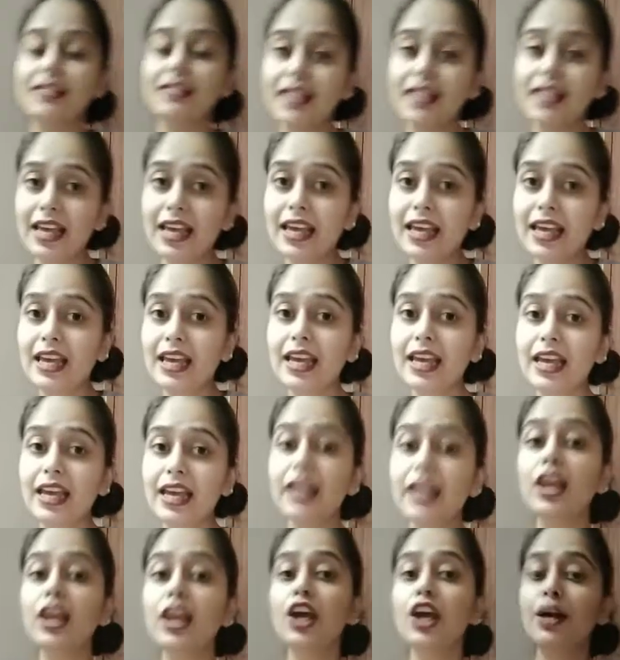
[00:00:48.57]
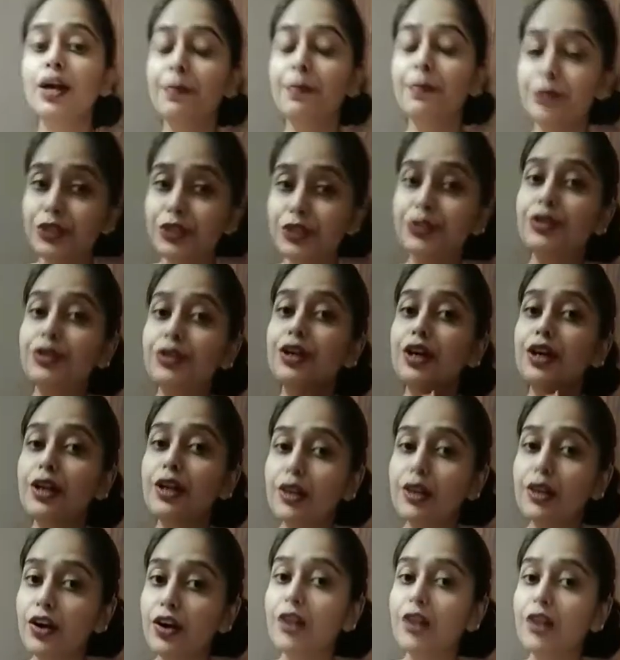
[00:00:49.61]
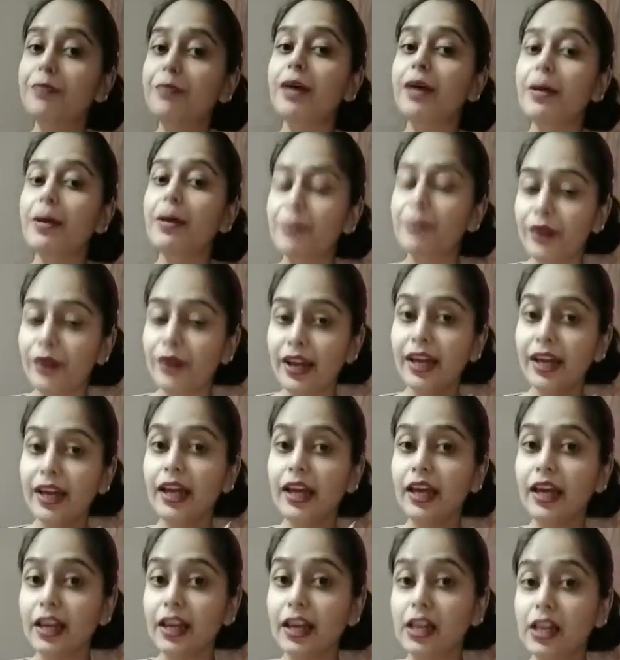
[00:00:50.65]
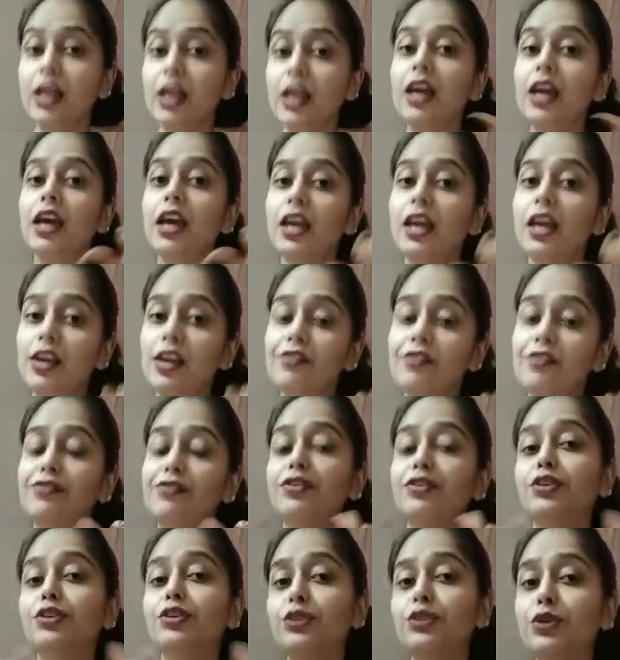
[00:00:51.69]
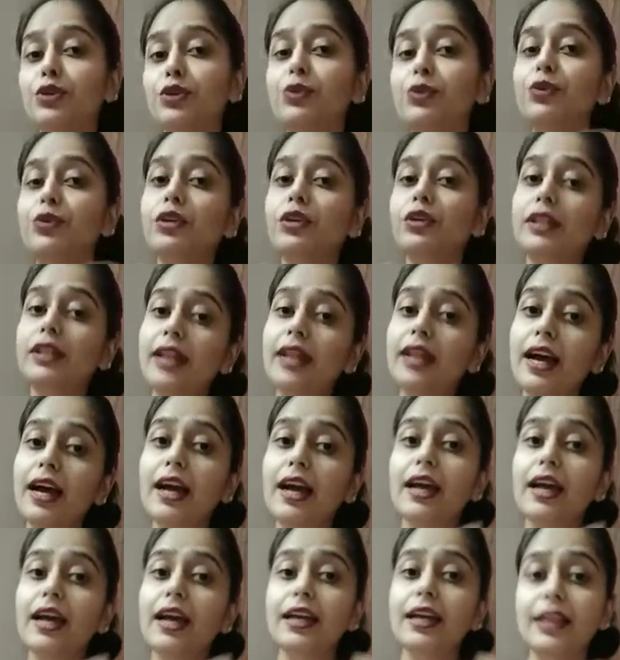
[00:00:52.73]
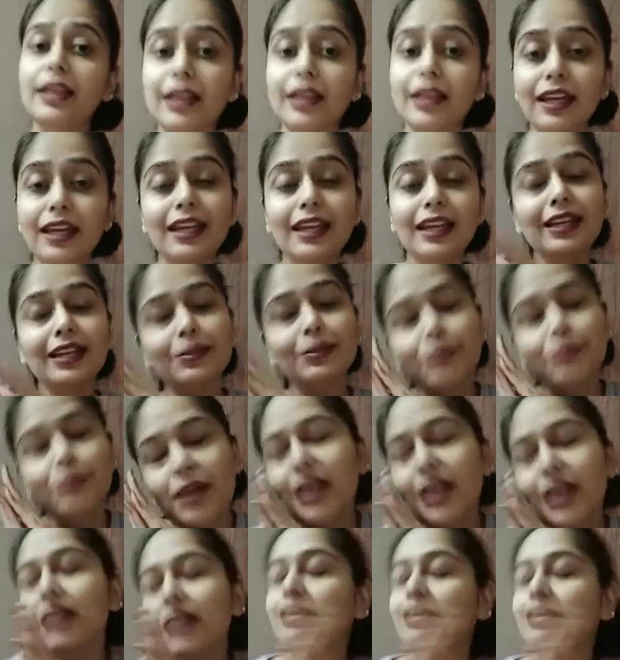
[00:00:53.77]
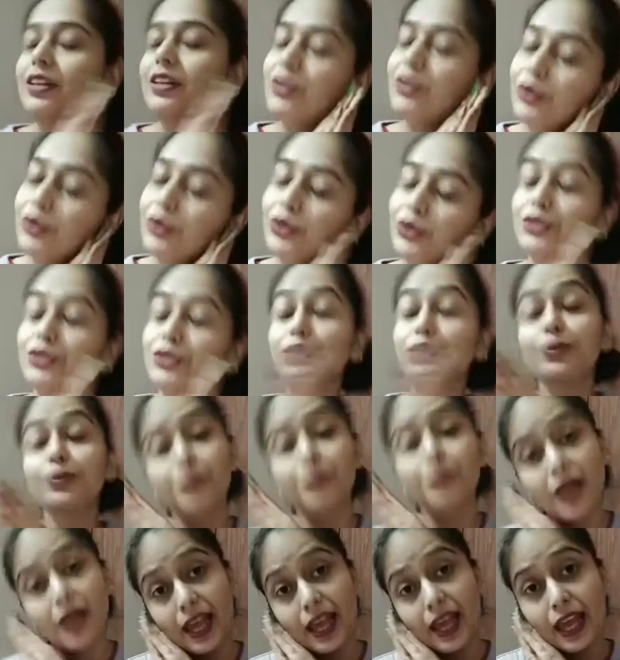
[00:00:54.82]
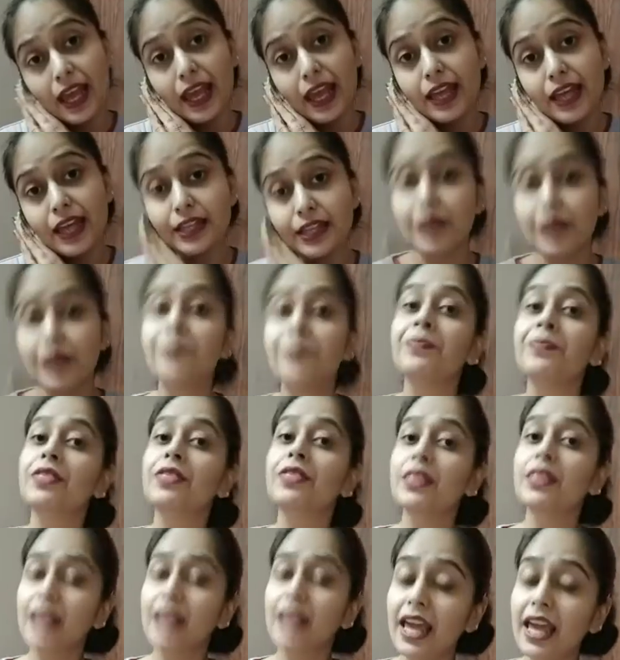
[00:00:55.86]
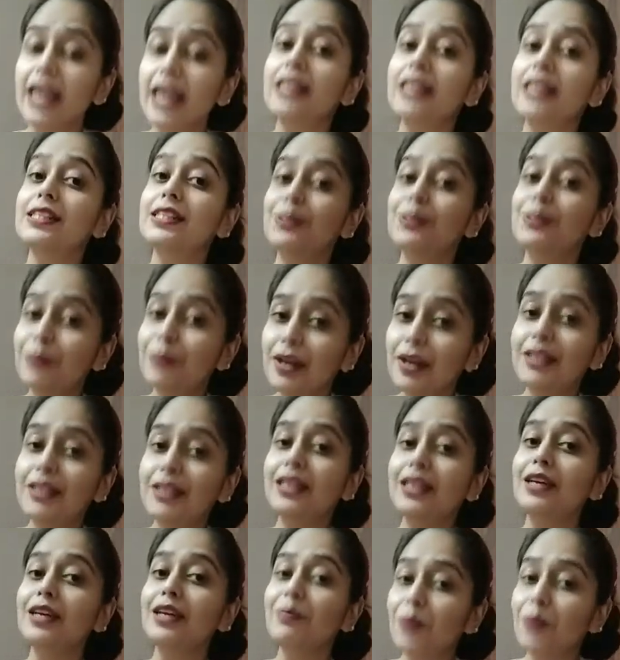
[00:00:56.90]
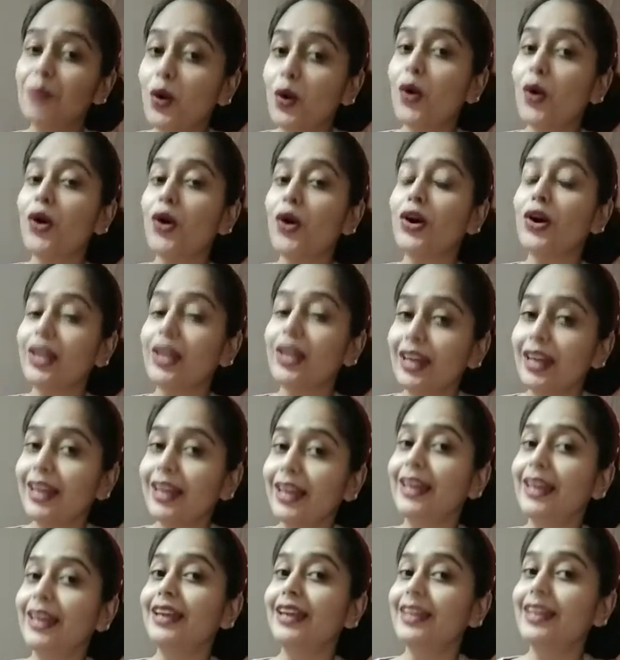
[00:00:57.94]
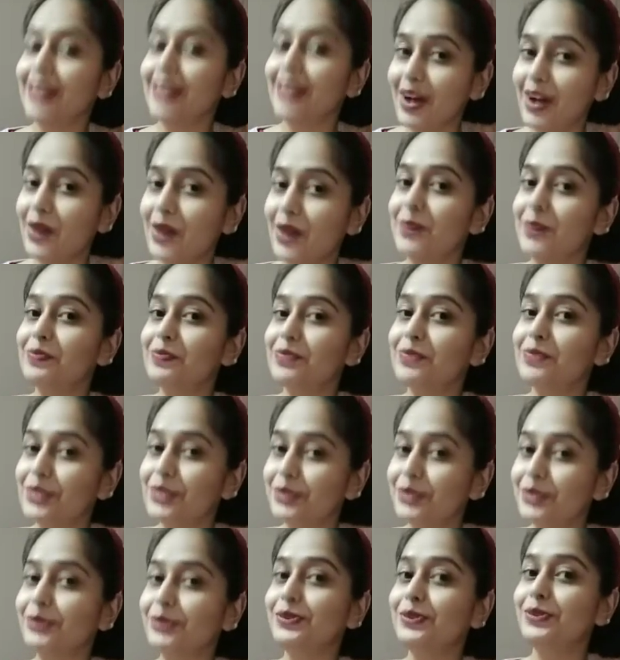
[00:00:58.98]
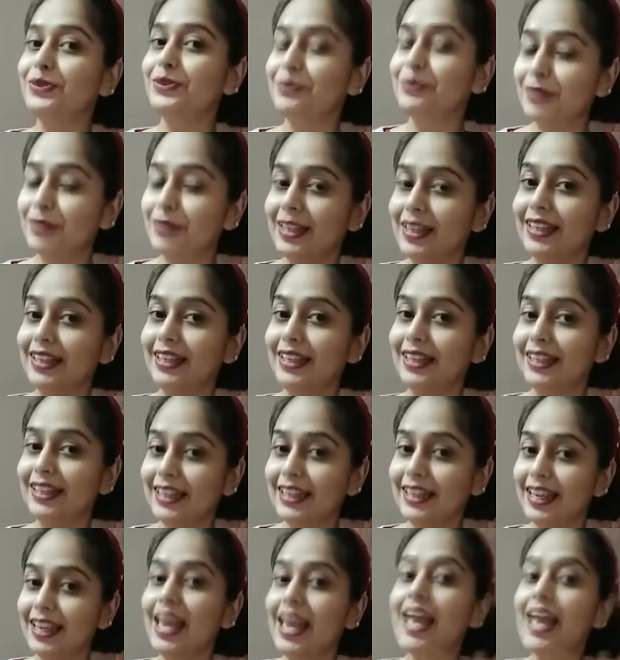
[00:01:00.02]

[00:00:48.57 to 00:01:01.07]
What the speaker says: Z, sugar on my breath. If you don't like it, better go to bed. Next Monday morning, come to me.